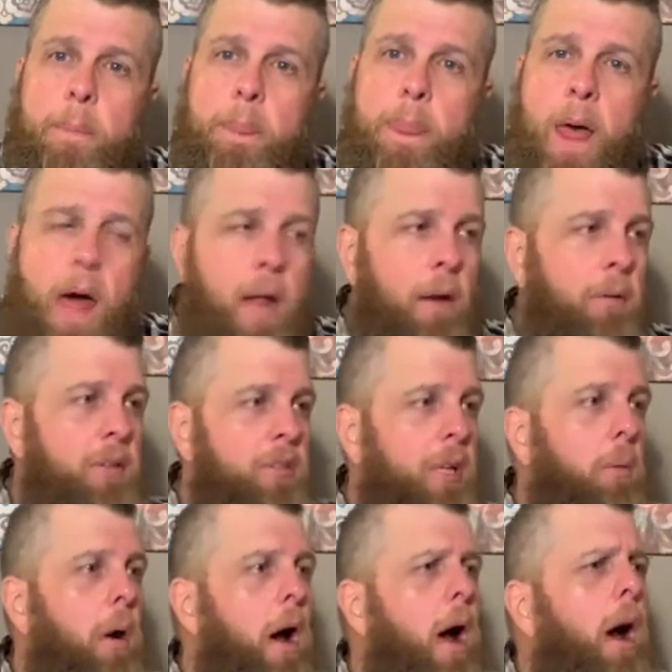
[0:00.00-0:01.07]
I don't know. You say,
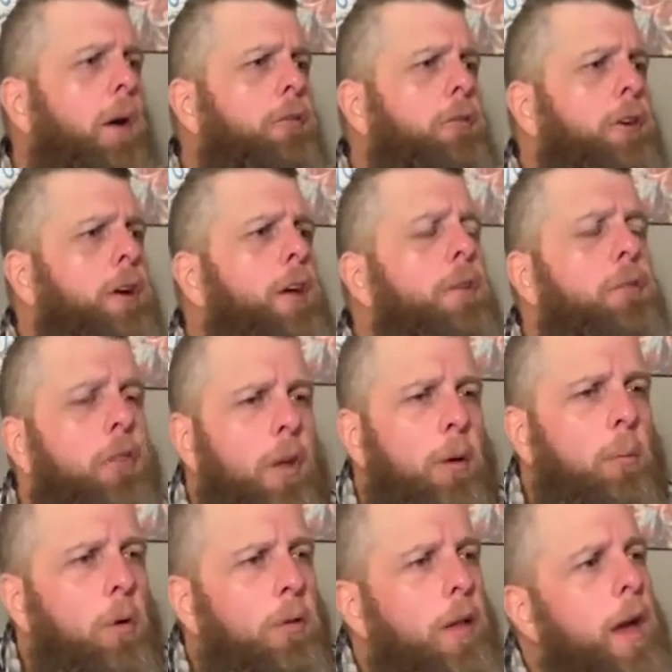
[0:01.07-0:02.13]
well, I'll forgive them
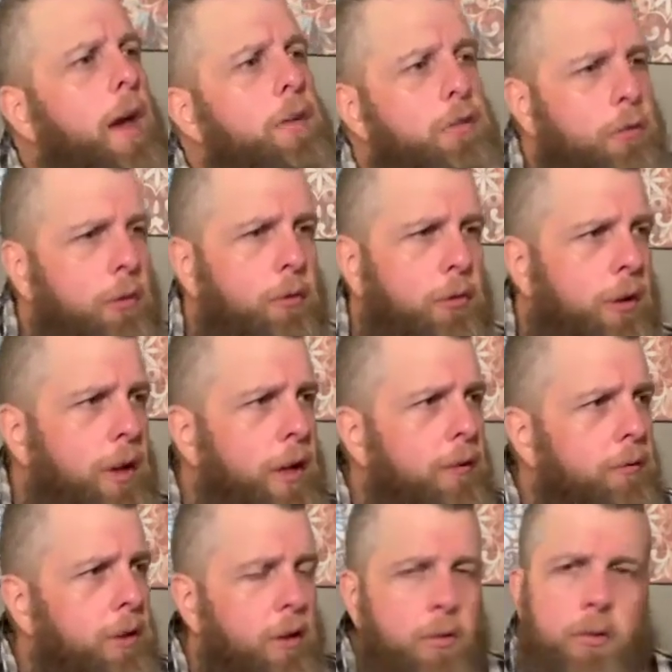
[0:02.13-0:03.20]
when they ask for forgiveness.